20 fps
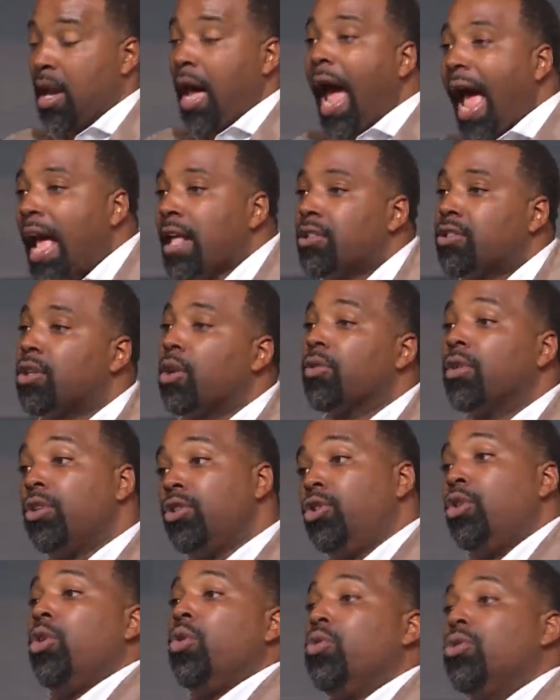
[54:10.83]
And so the
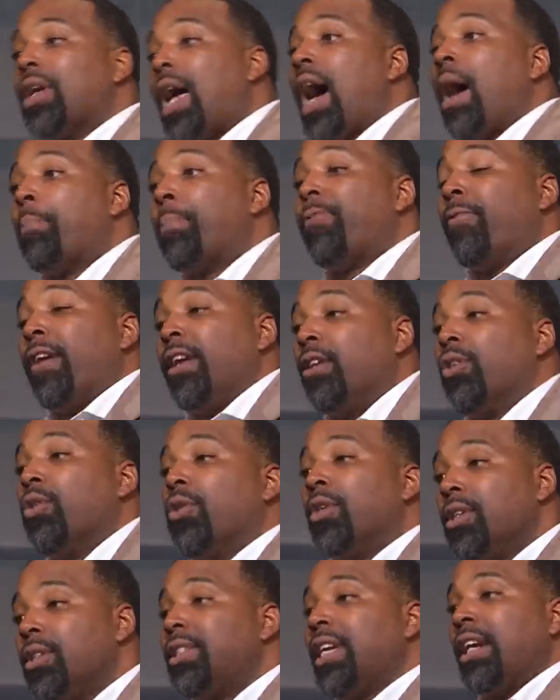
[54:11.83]
Jews operated
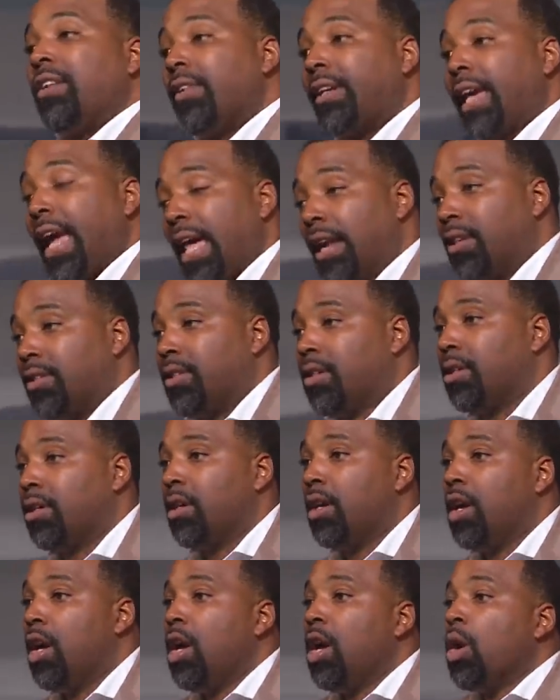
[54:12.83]
on a sacred calendar
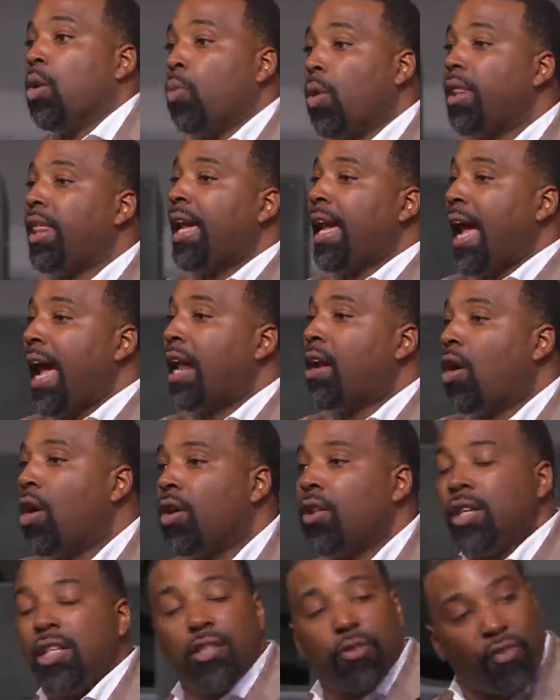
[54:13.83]
where well, they had all
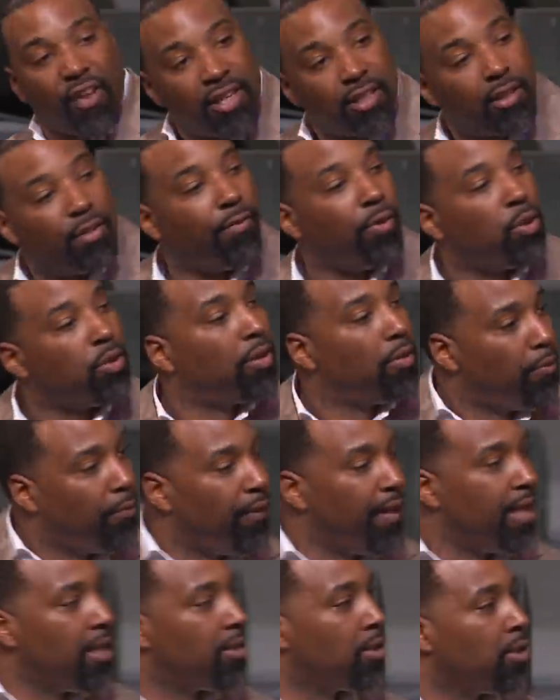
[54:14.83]
these festivals and
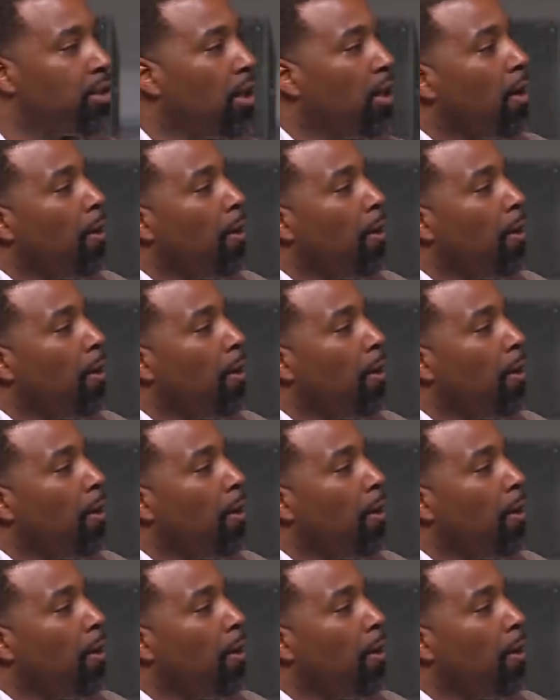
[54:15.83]
feasts.